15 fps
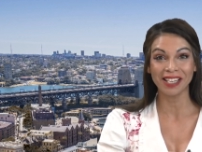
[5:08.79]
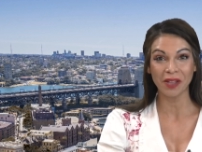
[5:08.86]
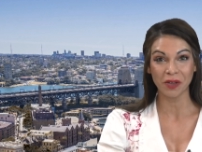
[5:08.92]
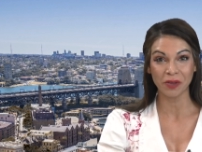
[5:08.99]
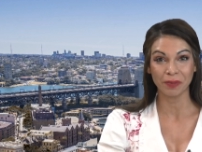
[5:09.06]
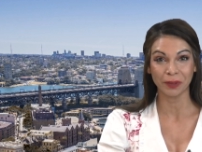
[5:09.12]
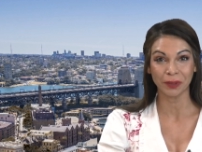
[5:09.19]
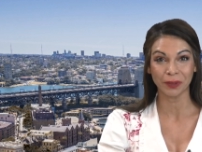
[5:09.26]

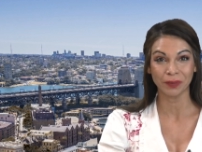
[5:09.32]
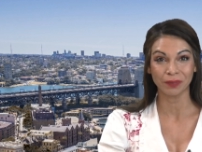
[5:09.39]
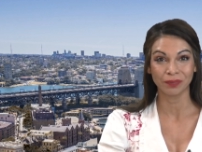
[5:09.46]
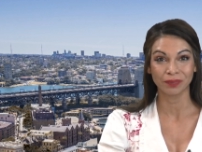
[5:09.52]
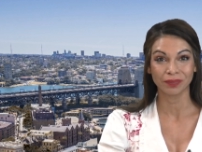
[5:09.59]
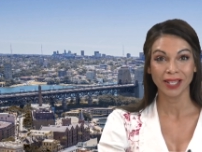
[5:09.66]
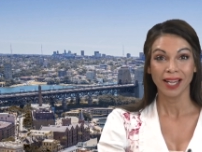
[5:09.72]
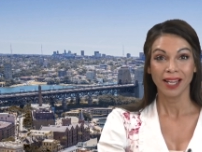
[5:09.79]
Global.
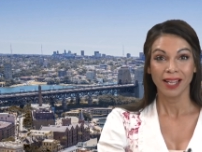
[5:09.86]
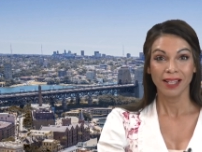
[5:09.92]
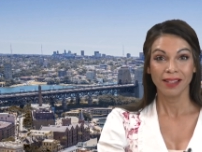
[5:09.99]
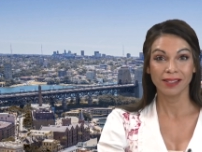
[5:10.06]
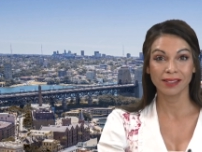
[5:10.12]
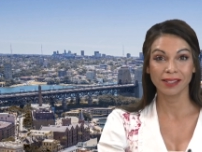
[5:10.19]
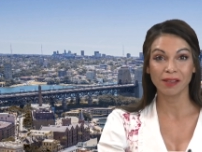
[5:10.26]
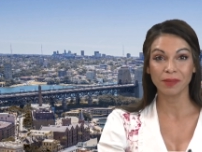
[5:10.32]

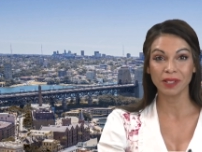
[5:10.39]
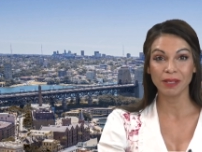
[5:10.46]
This company